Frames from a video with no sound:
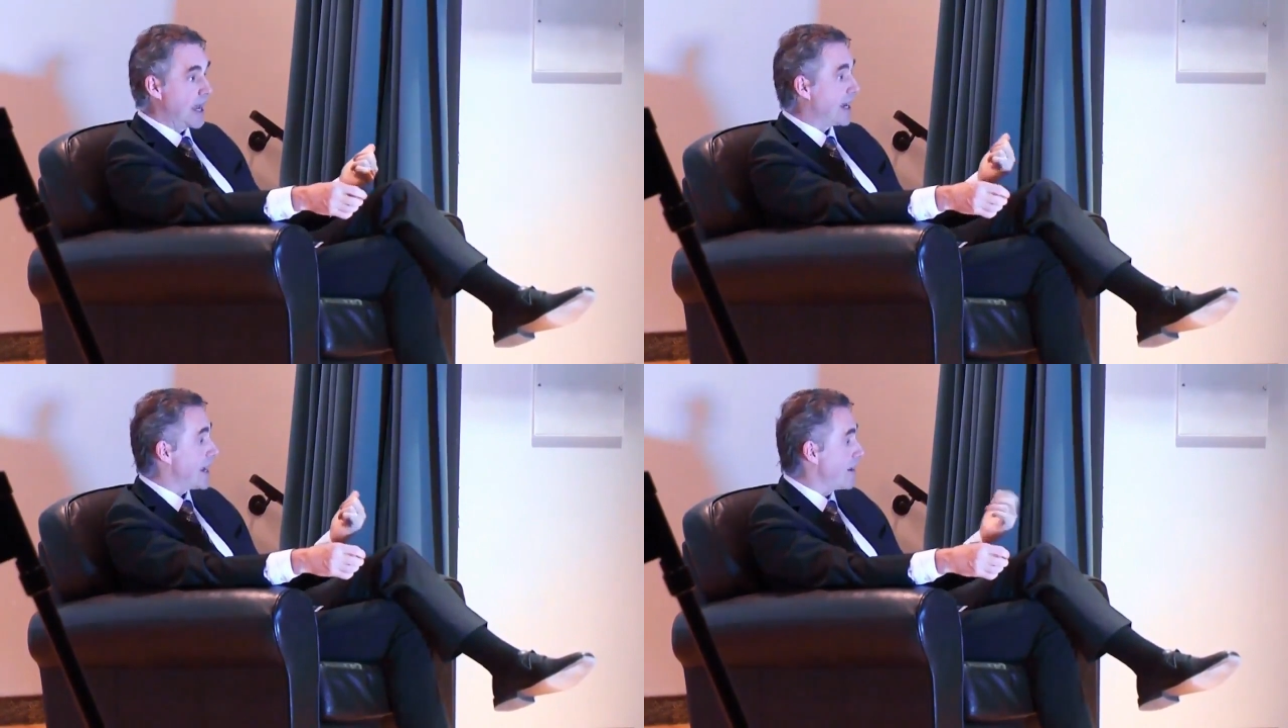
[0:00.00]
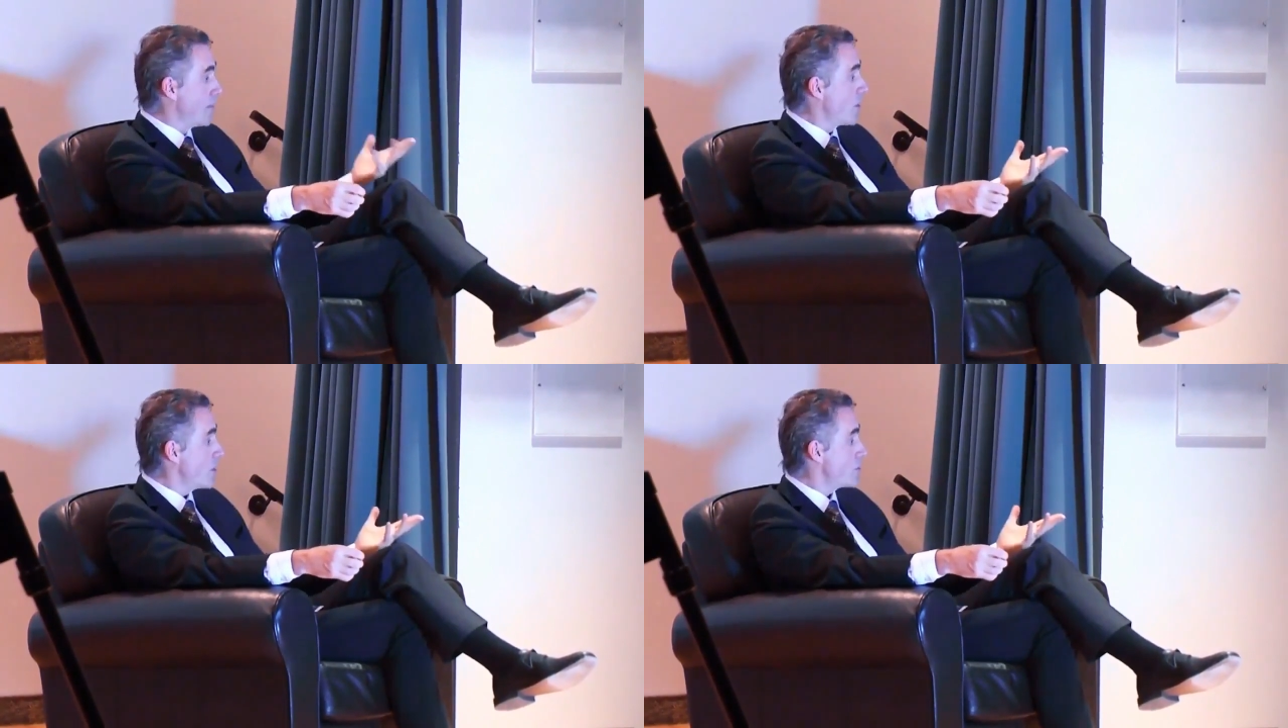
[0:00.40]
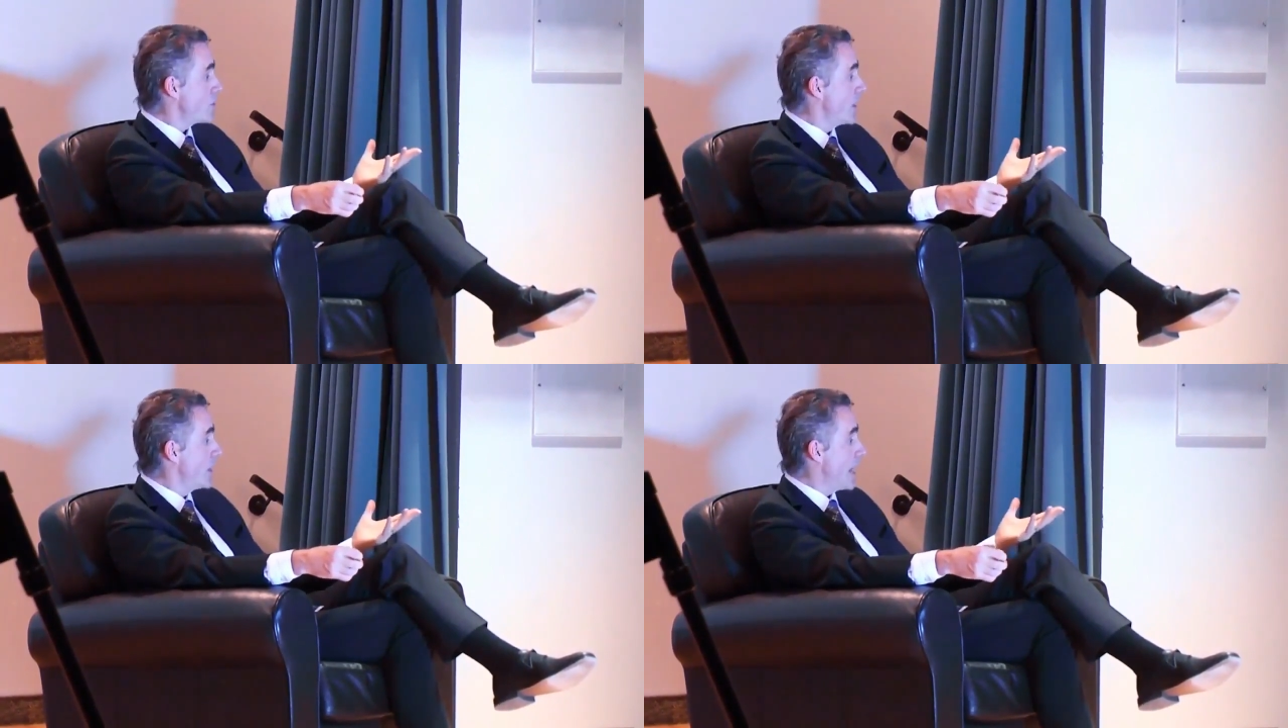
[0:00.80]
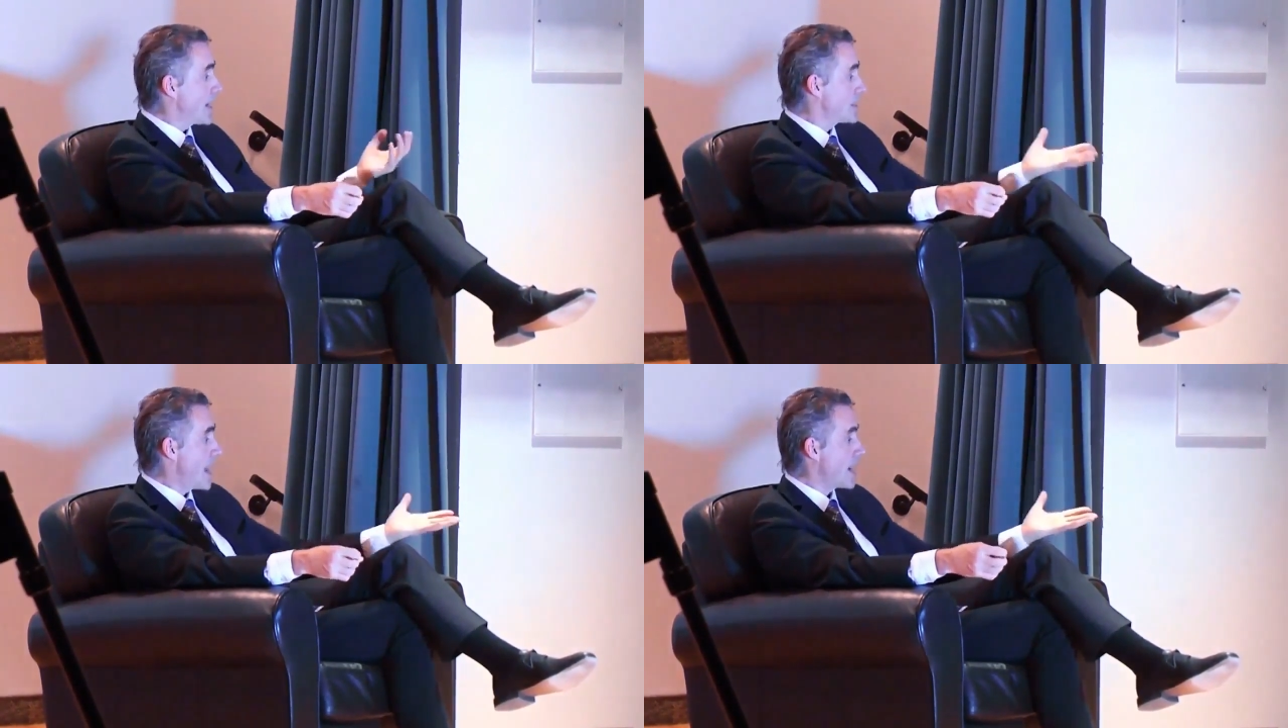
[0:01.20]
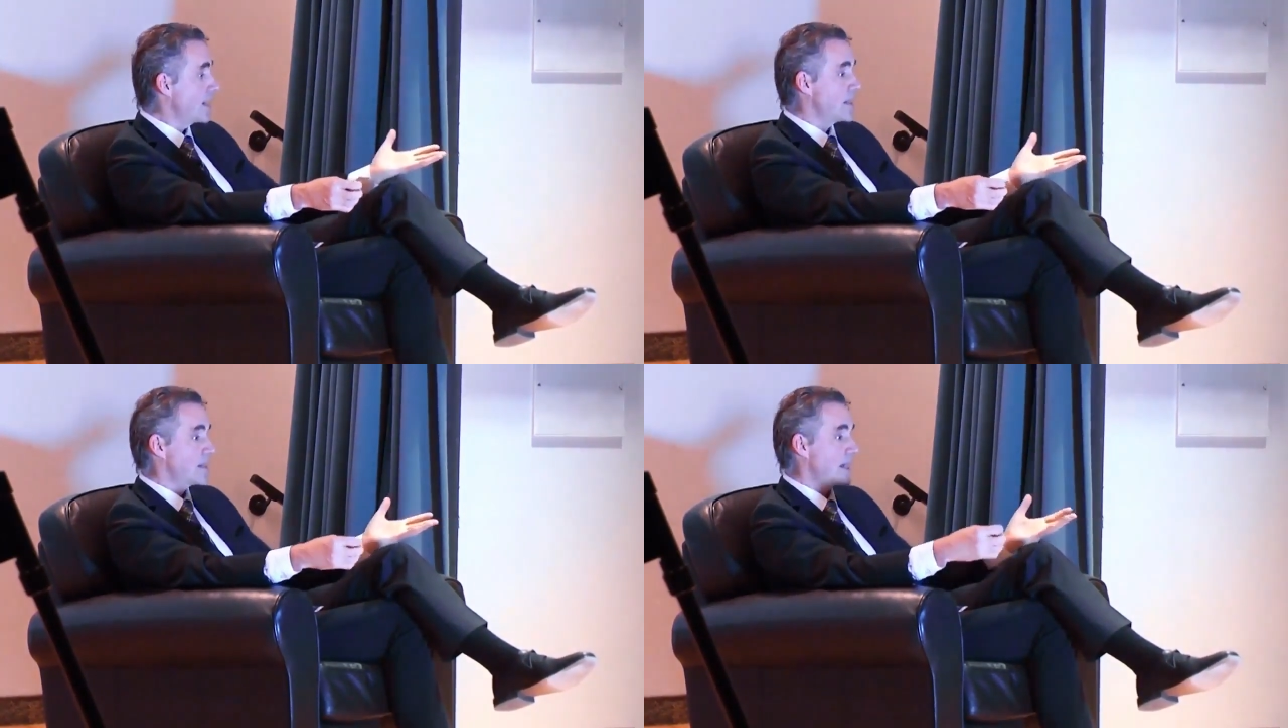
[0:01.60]
and emerged at
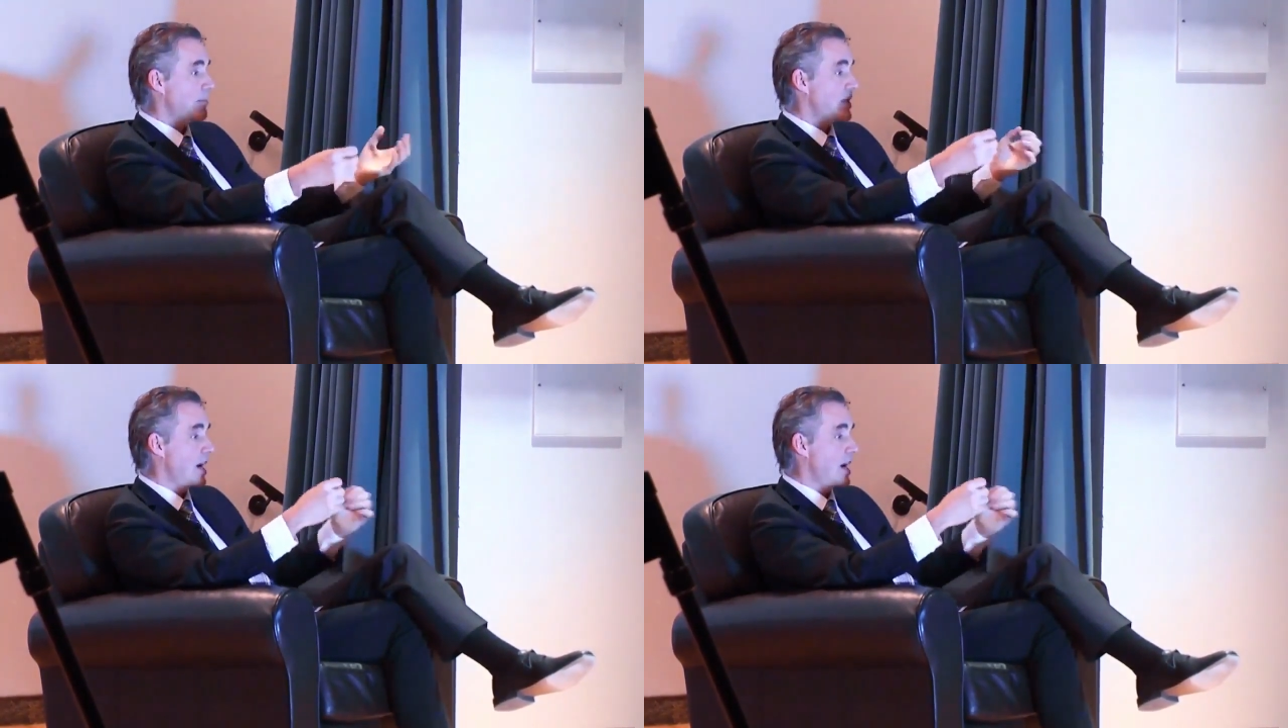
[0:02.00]
exactly the same